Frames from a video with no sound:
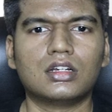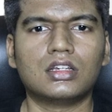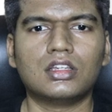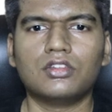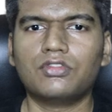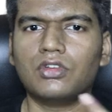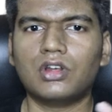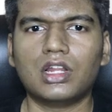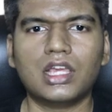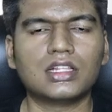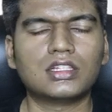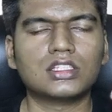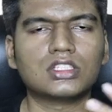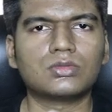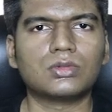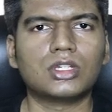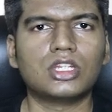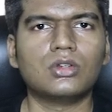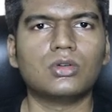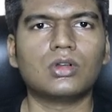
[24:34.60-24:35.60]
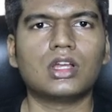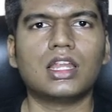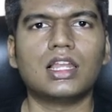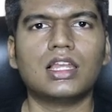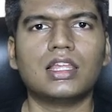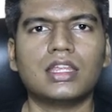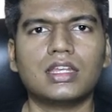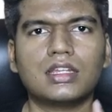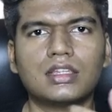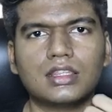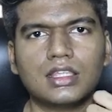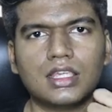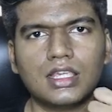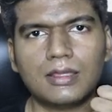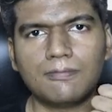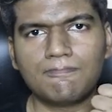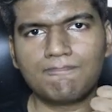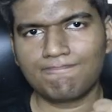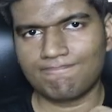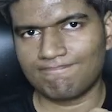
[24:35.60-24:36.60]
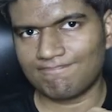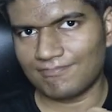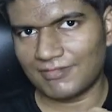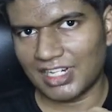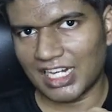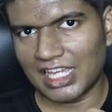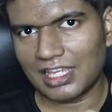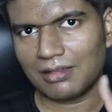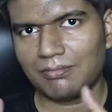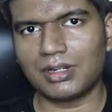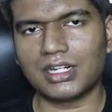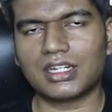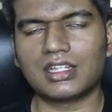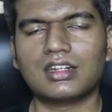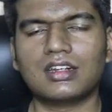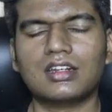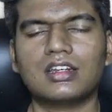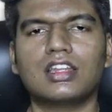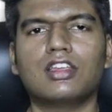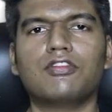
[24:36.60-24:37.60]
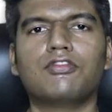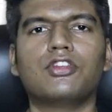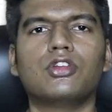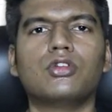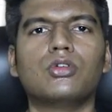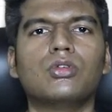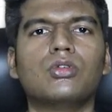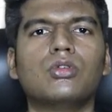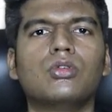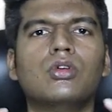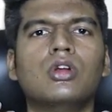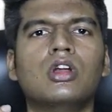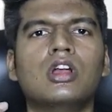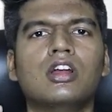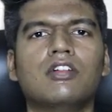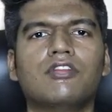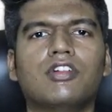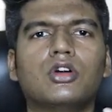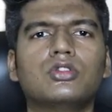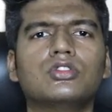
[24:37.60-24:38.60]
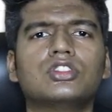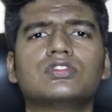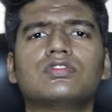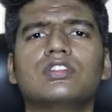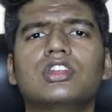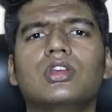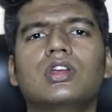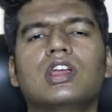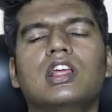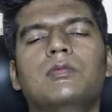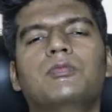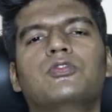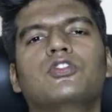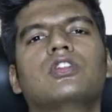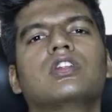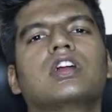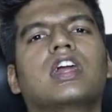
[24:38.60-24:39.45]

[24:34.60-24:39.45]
If you like this video, kindly hit the like button. If you found this video helpful,